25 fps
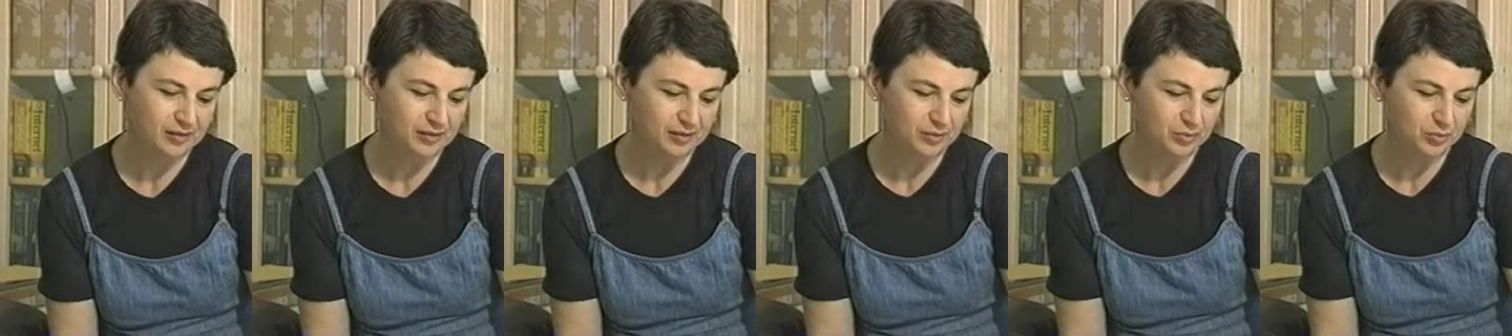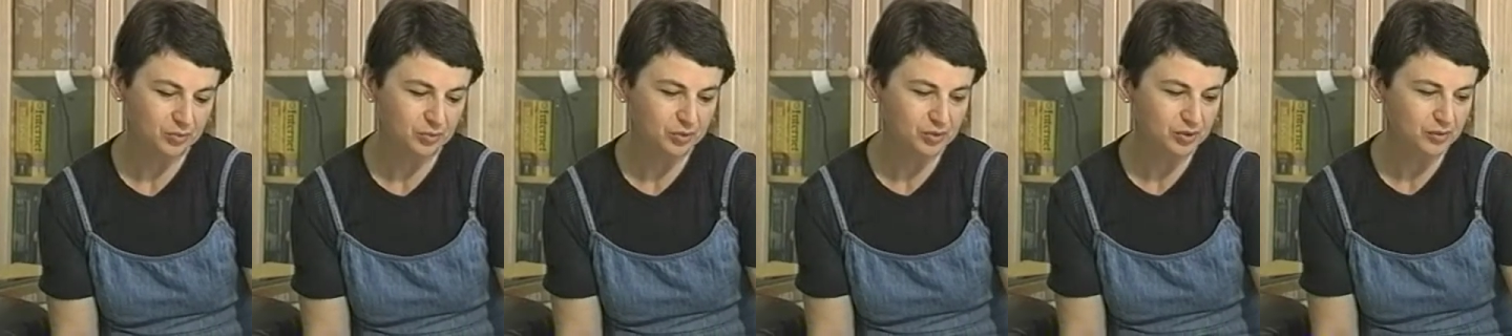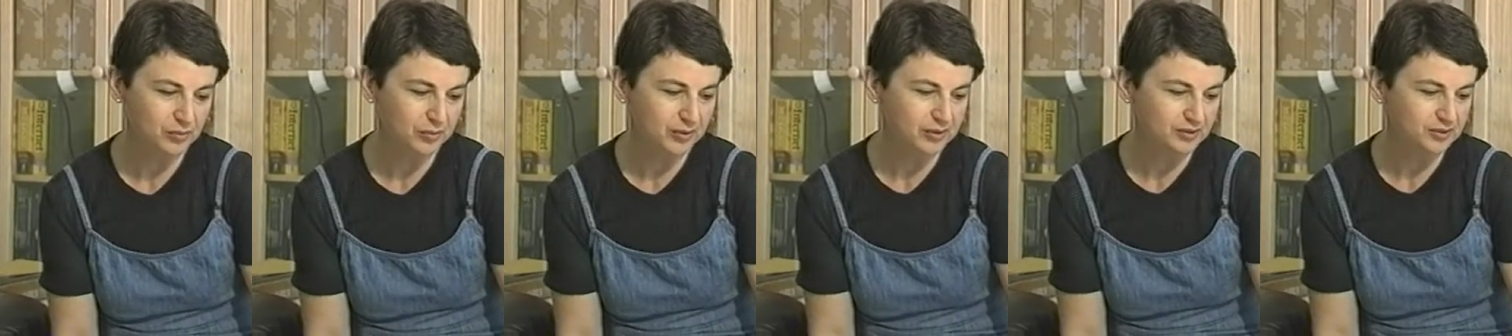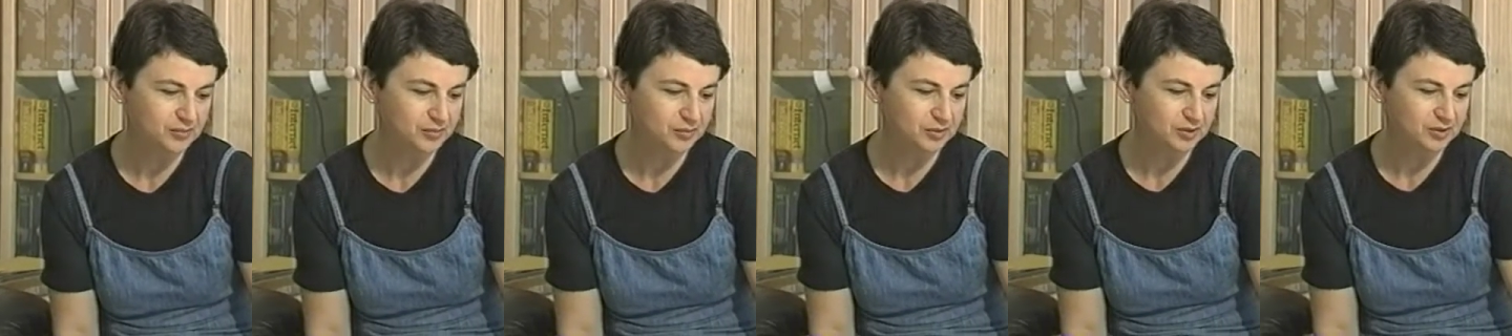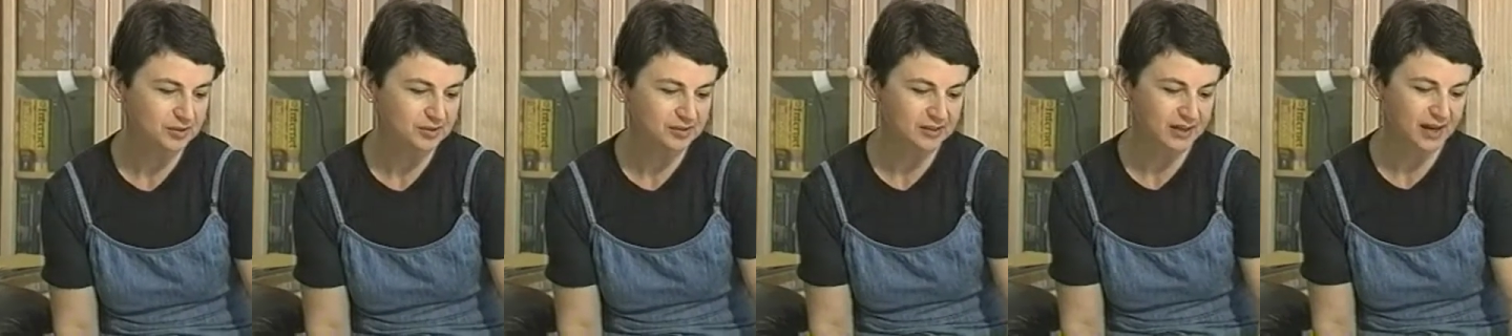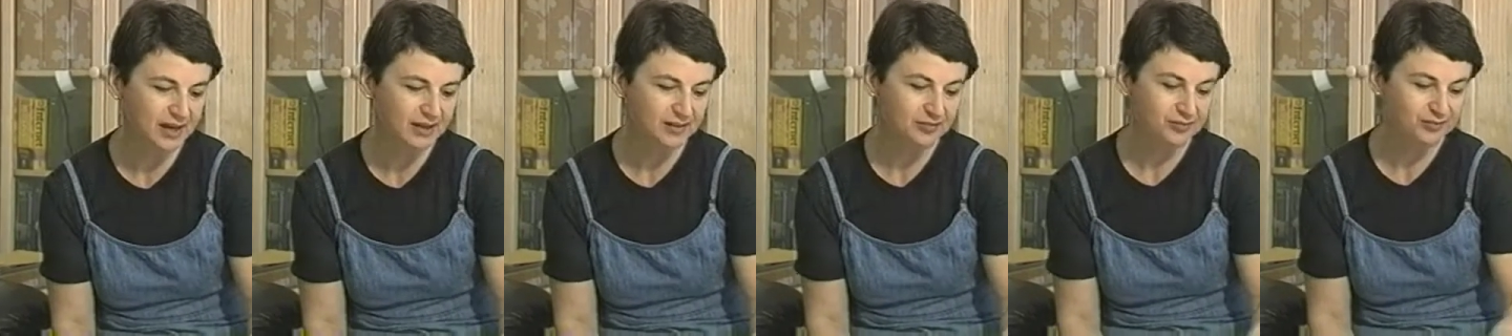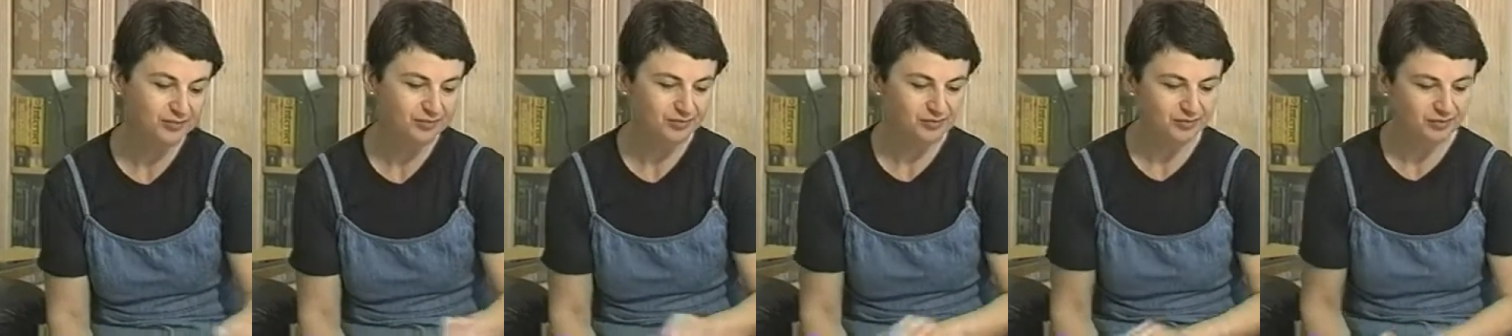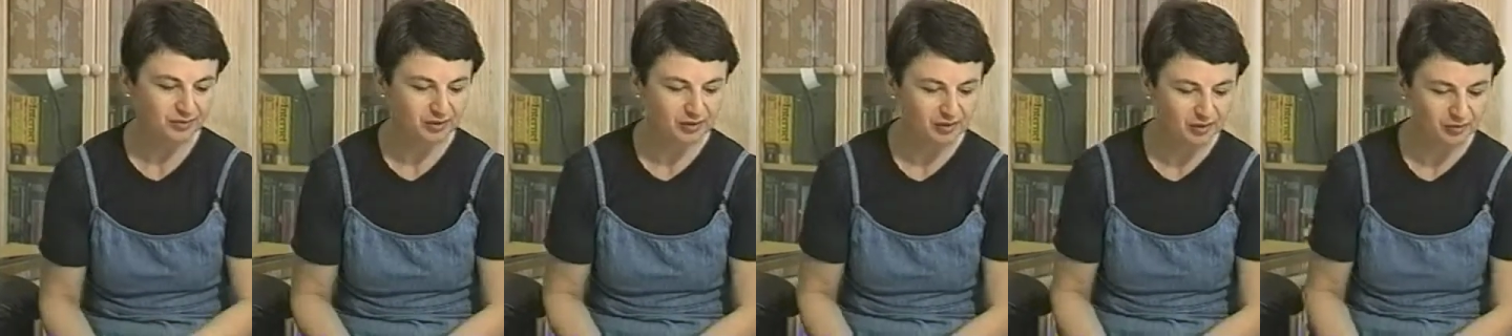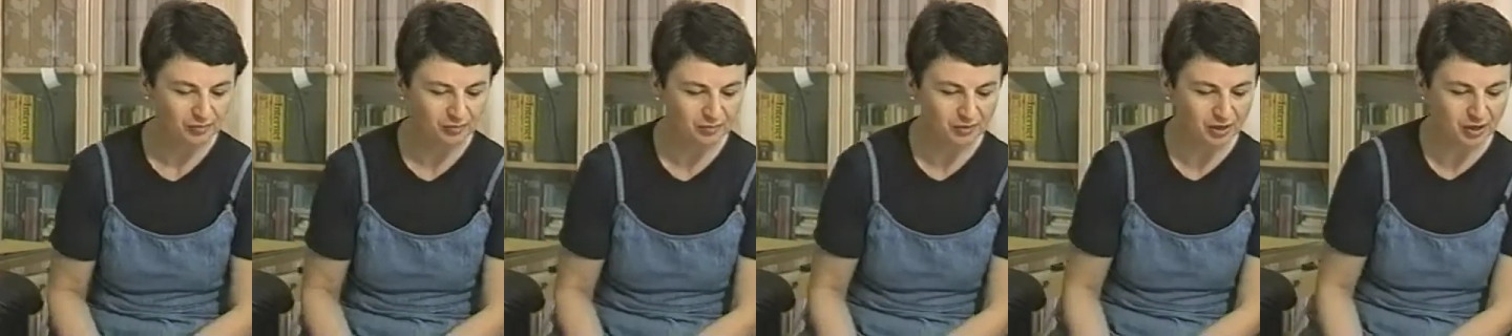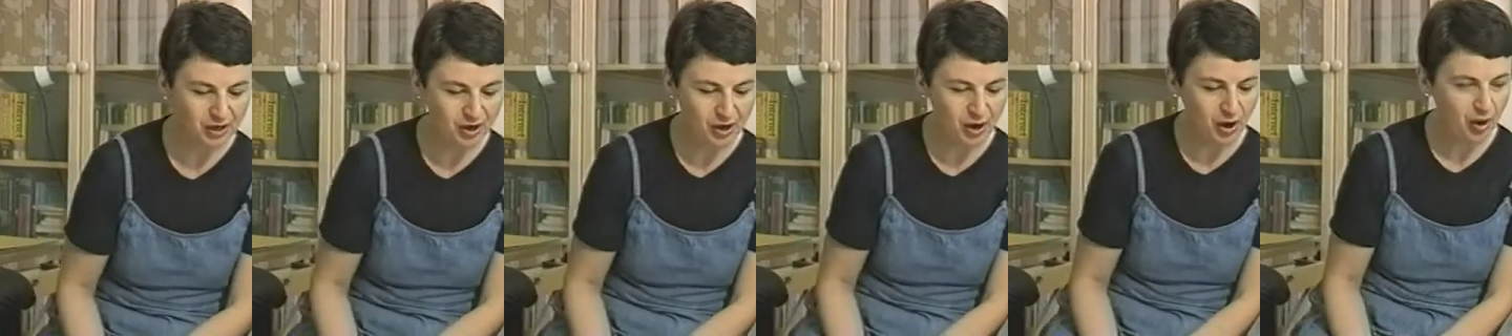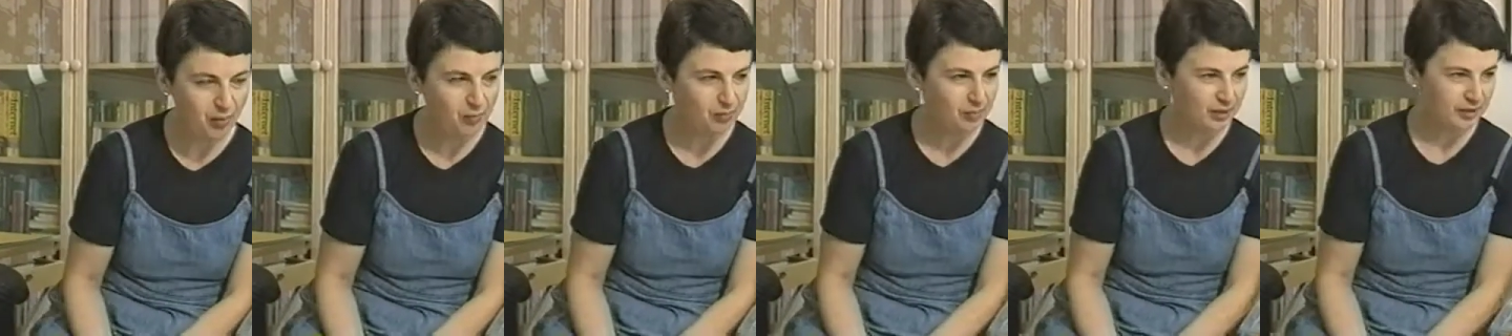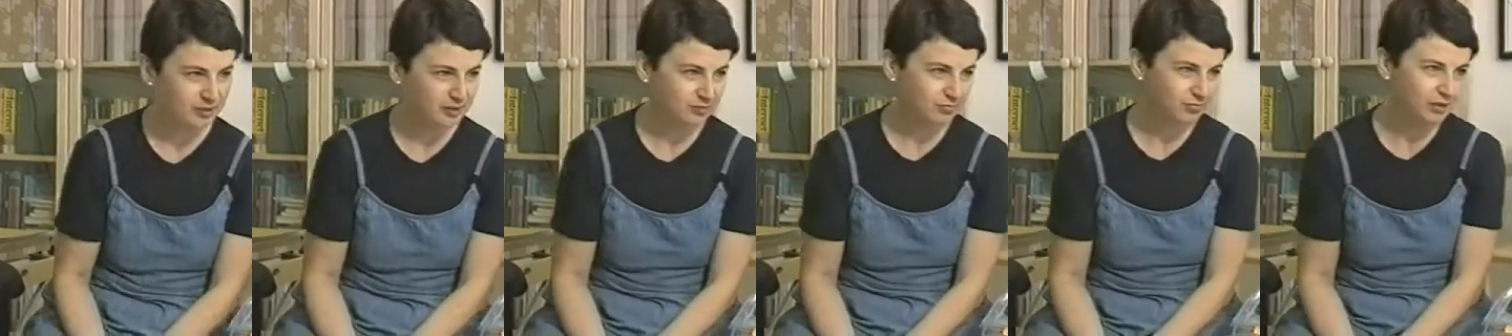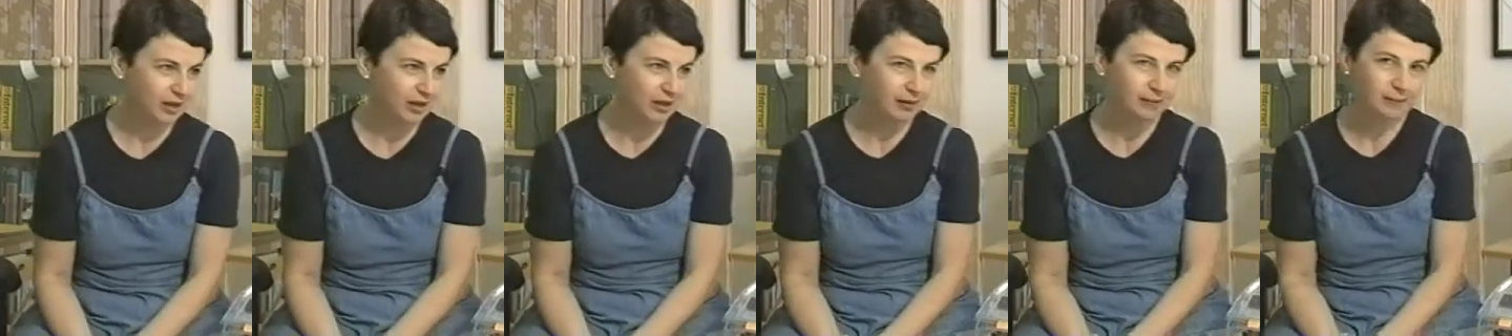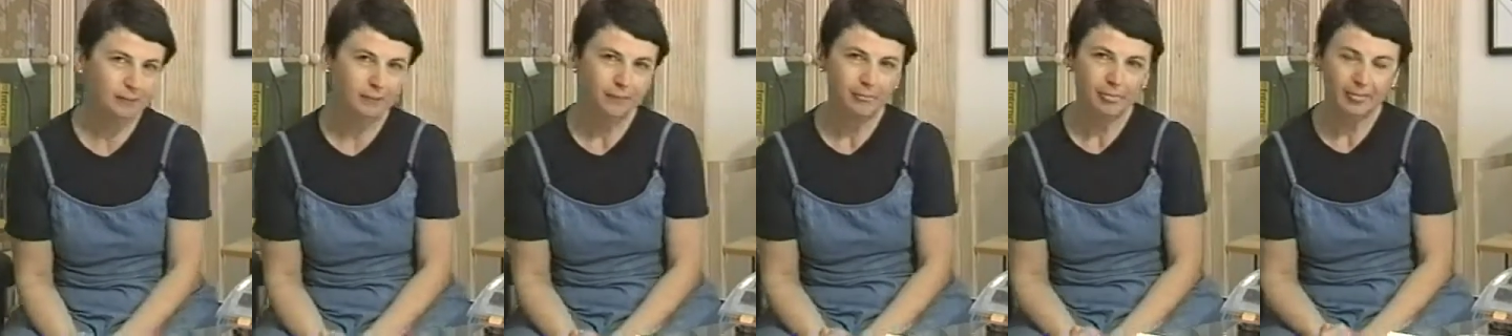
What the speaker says: The book must be designed in a very complex way.